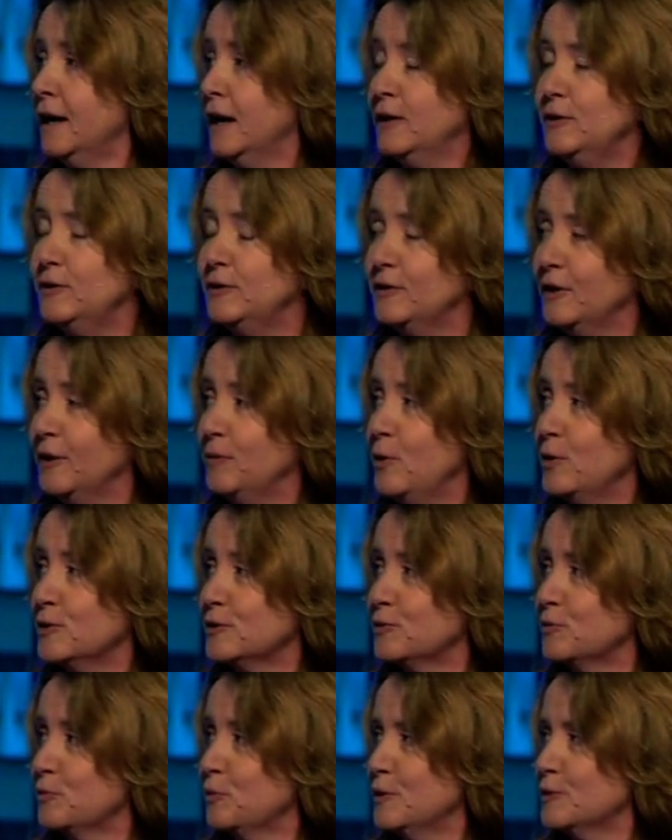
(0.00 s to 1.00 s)
and
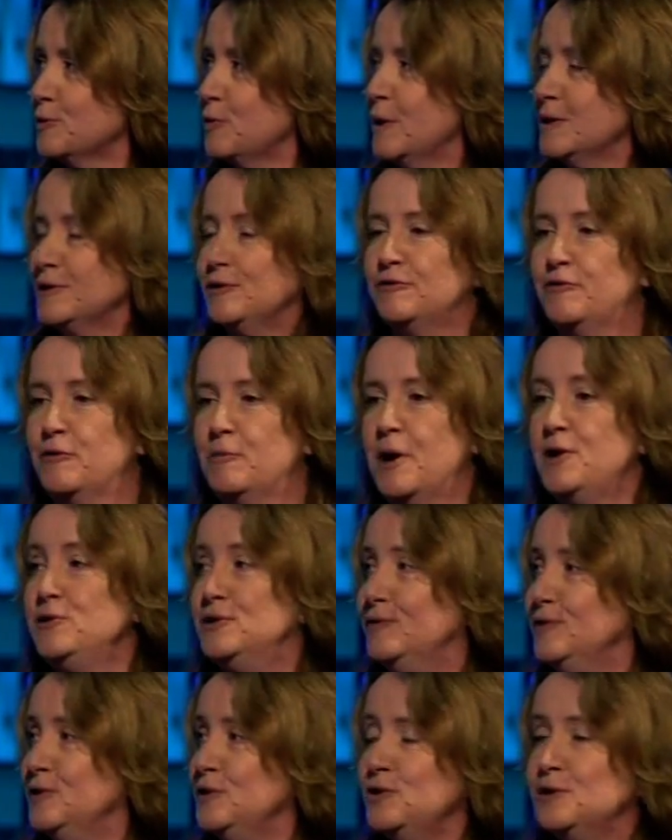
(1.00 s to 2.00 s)
what's quite sort of
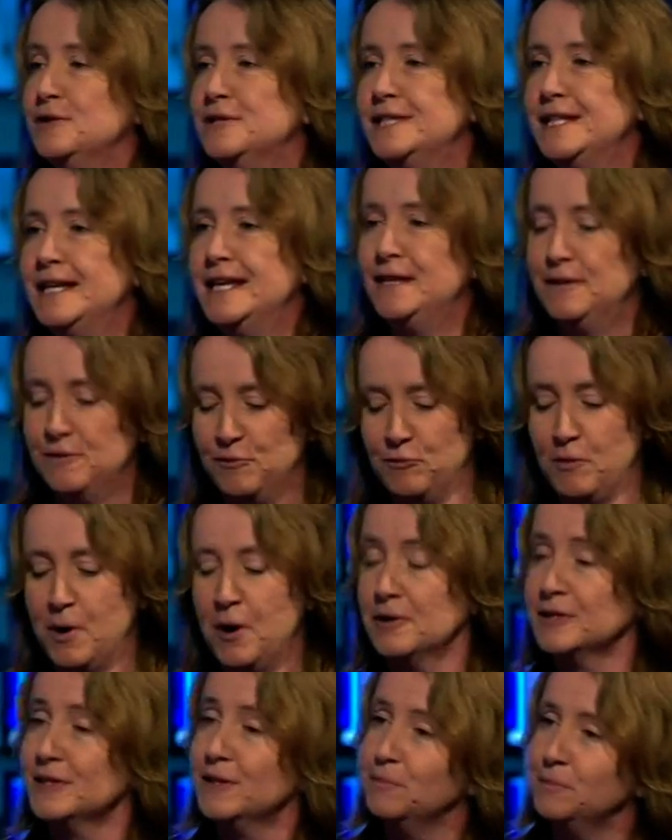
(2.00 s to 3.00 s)
emotive is you can see the
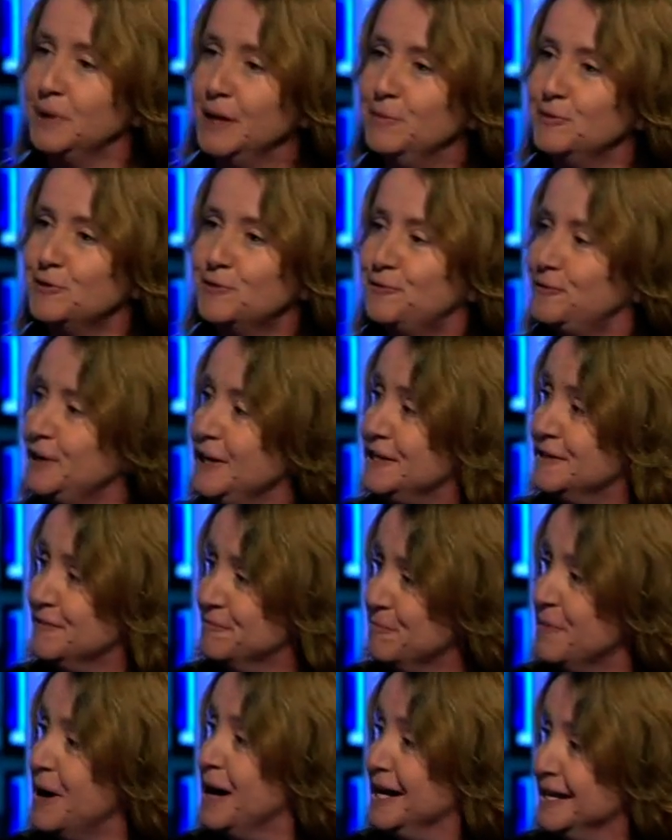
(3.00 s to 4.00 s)
marks that people's feet
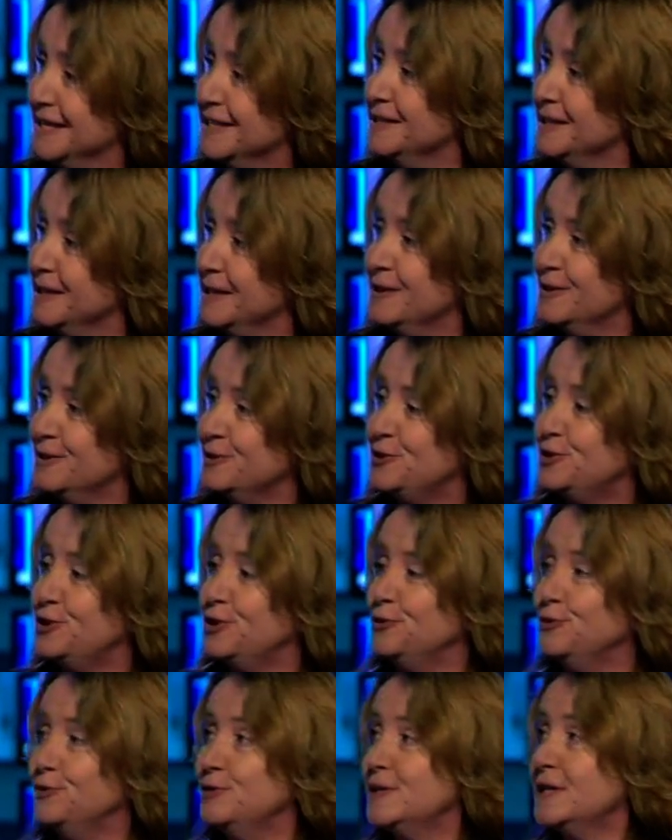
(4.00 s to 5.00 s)
have made in the
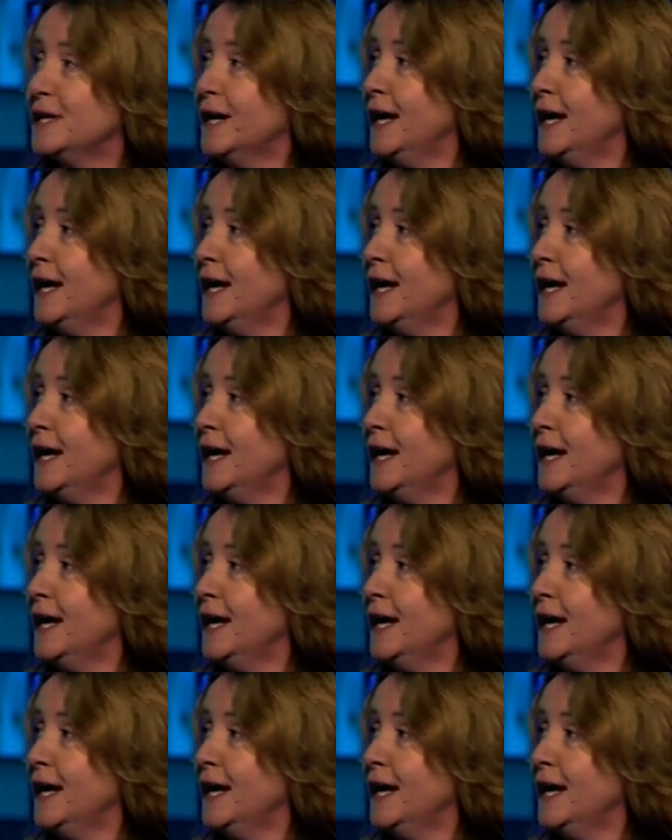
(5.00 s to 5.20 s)
shoes.